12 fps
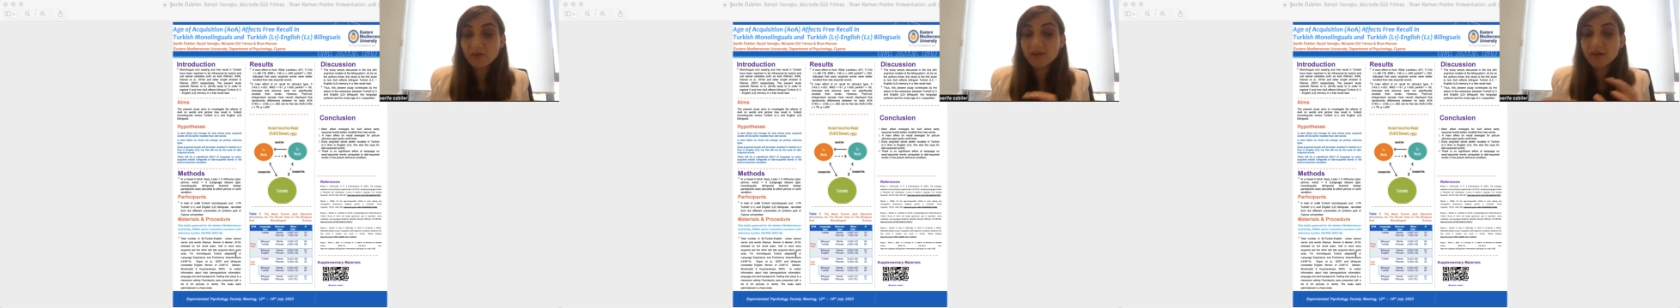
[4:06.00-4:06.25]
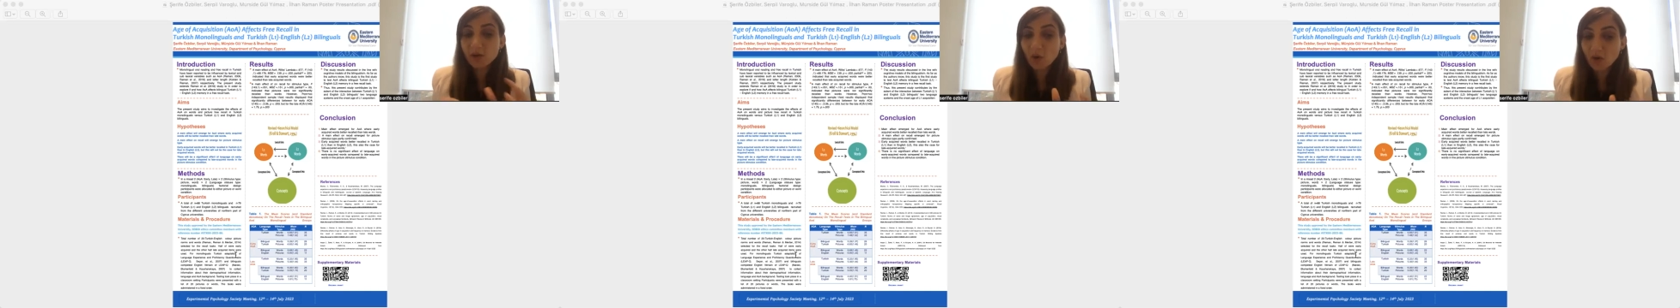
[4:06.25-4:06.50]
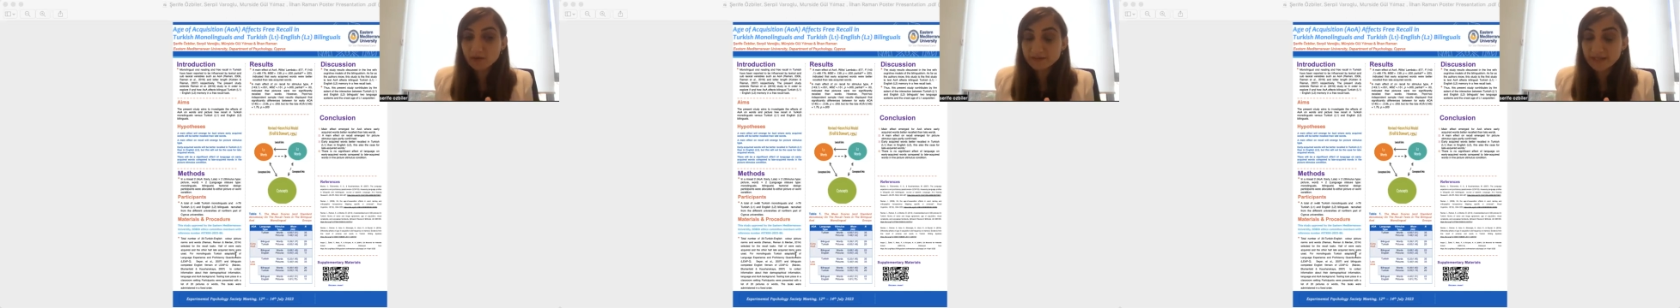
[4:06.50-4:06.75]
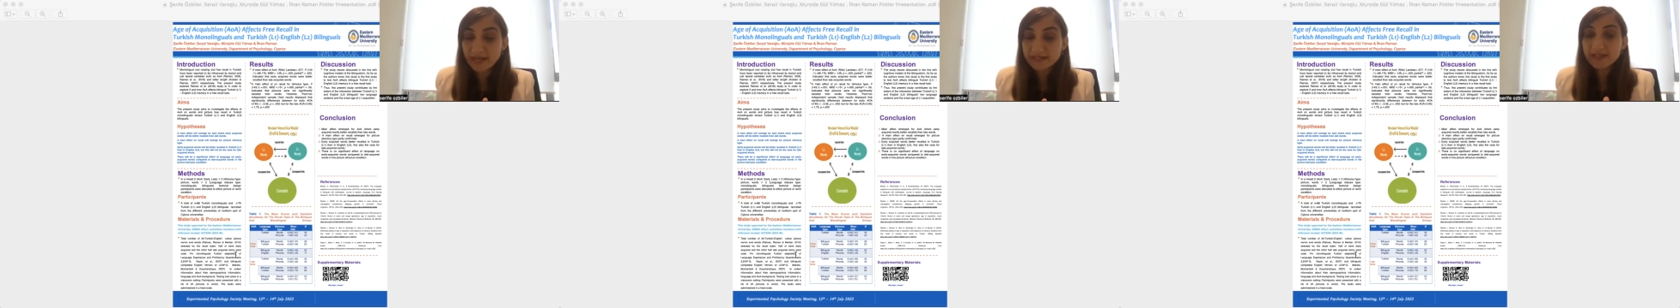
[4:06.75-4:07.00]
recalled
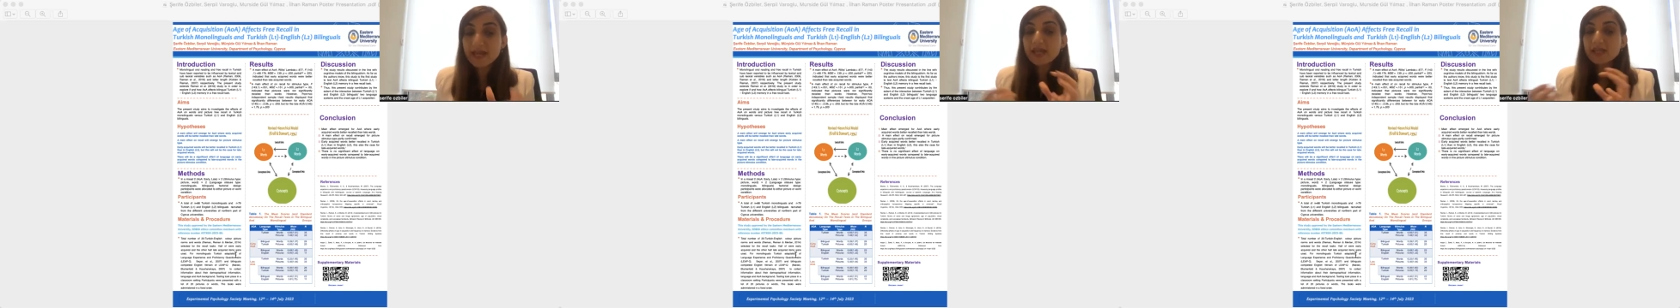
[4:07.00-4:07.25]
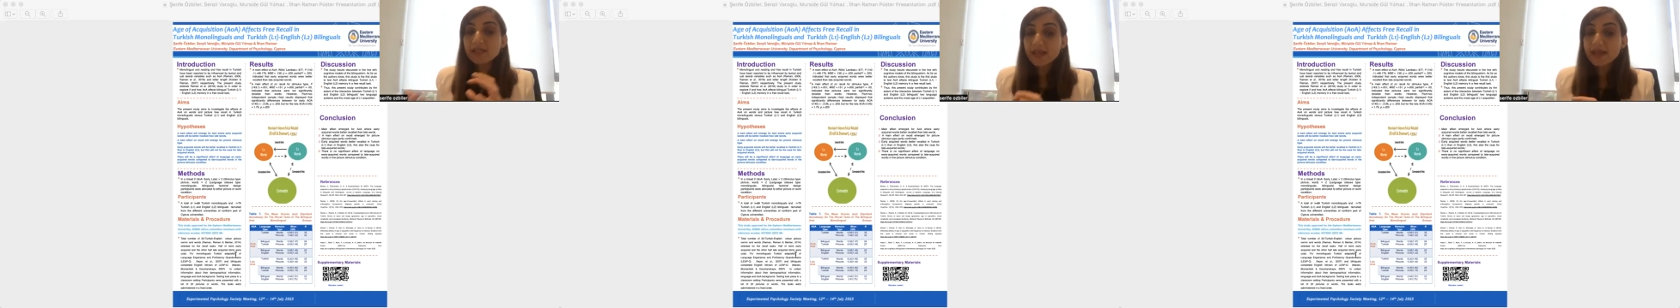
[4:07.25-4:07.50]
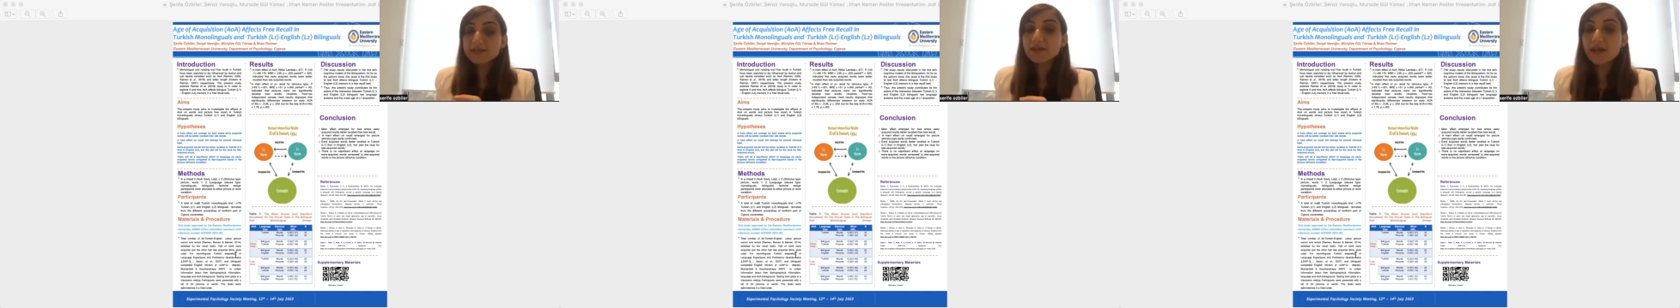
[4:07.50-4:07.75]
than late